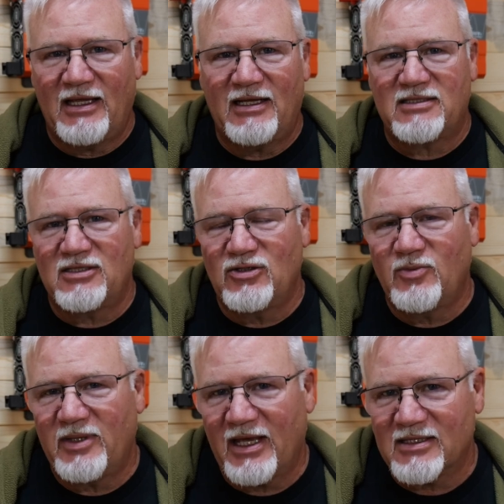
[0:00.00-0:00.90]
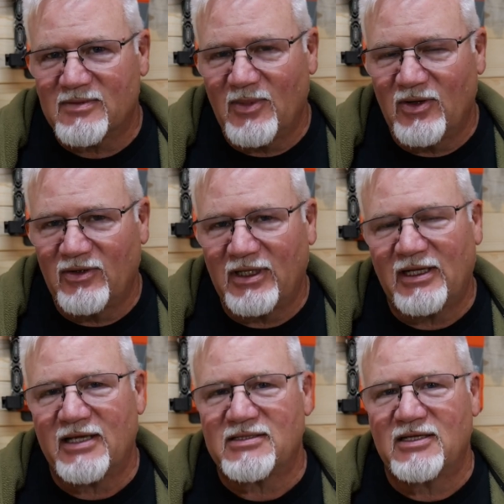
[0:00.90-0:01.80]
In its UPS mode,
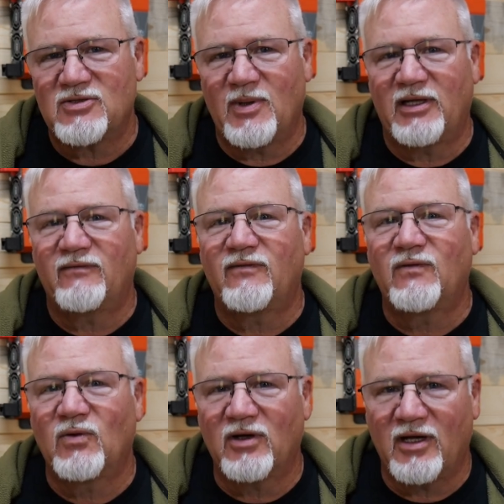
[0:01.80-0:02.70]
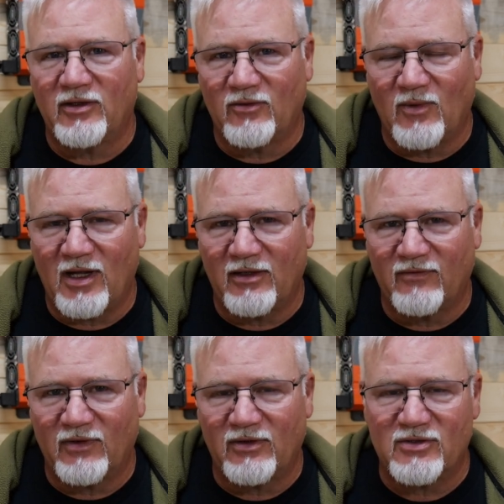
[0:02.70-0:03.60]
it has a 2400 watt
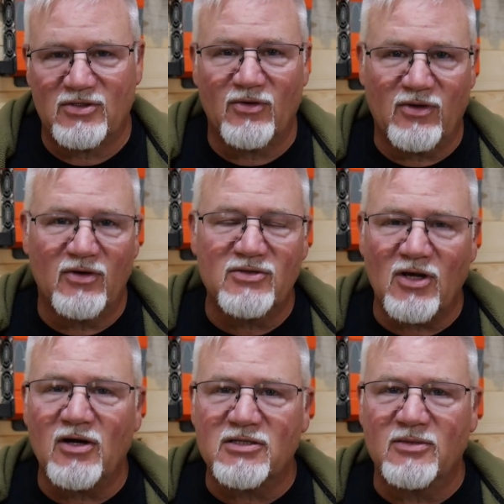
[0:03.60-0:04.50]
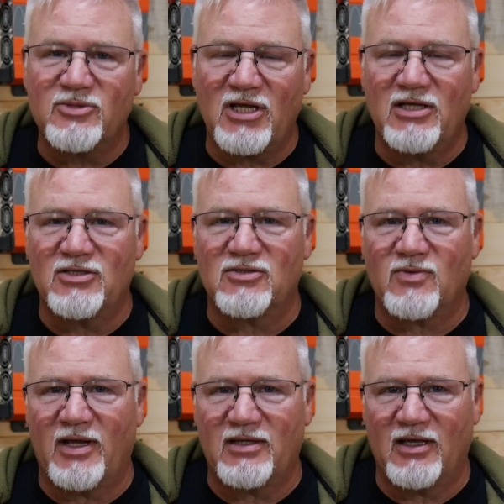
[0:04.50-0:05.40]
inverter. So those are some
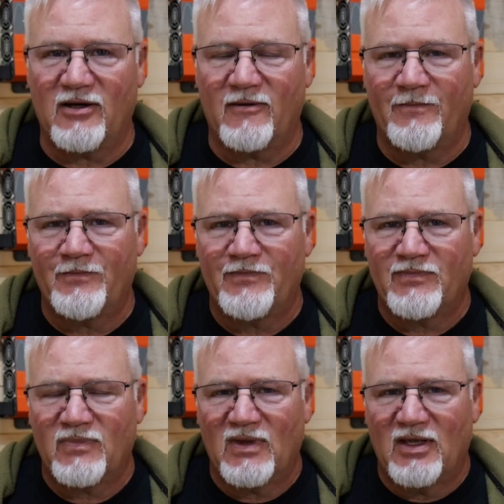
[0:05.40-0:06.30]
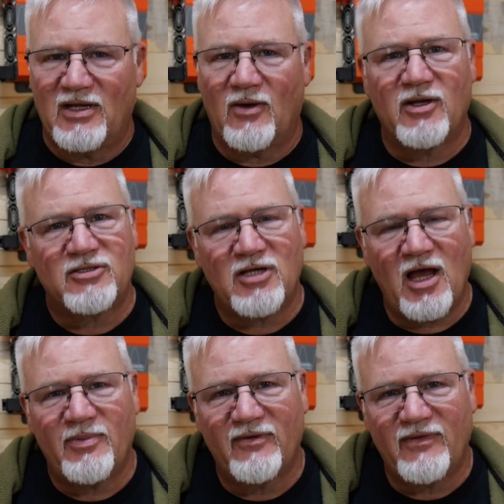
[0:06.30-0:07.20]
changes right there. Now on
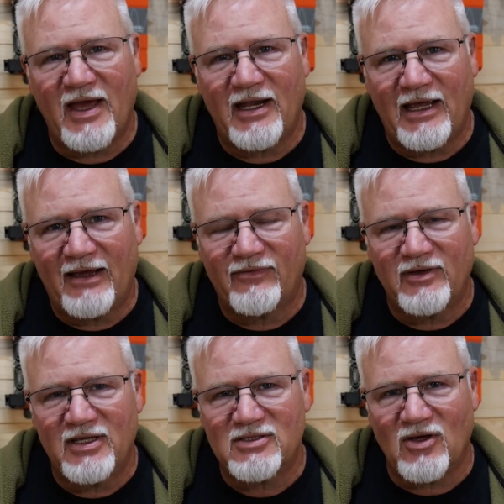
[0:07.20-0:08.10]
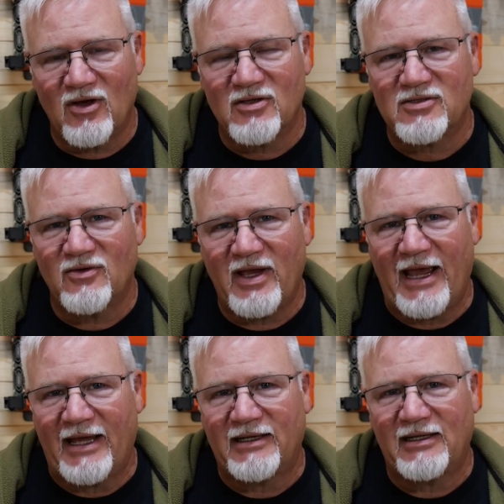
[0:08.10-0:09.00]
top of that, Aferiy has also
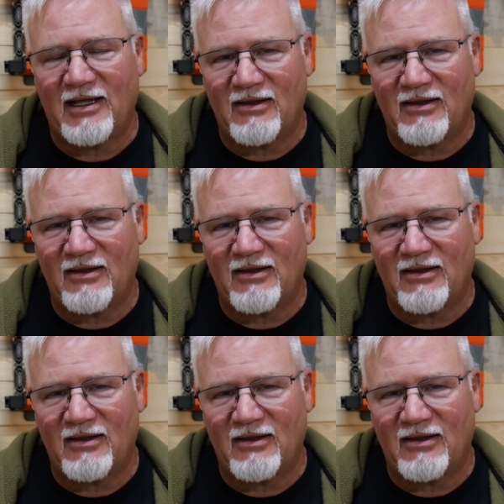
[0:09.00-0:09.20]
added